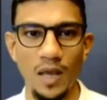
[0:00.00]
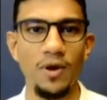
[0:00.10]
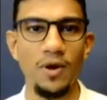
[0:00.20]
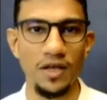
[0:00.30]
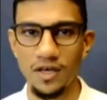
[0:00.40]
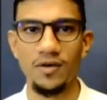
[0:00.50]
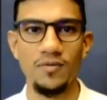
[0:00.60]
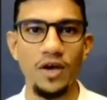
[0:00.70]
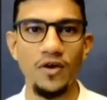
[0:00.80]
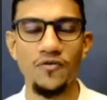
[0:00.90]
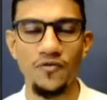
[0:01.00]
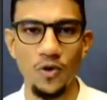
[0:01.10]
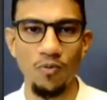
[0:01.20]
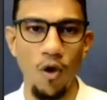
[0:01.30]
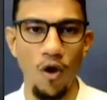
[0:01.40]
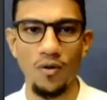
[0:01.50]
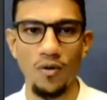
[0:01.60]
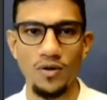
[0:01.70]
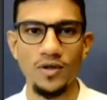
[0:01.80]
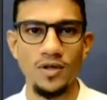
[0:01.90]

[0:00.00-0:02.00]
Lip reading: I'm going to give few more